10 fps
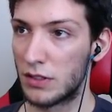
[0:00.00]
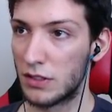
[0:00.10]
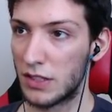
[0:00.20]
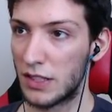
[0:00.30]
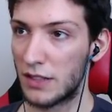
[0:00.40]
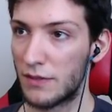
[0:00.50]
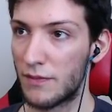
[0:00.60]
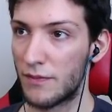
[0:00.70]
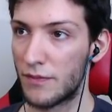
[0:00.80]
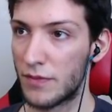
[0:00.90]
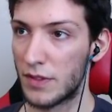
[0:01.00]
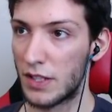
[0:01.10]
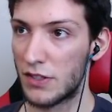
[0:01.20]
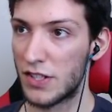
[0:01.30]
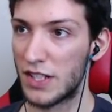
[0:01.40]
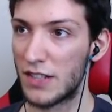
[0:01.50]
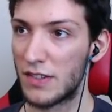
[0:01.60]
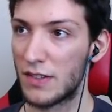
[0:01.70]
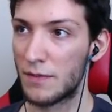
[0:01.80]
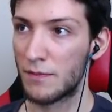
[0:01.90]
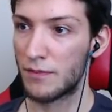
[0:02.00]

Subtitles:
okay, there she is.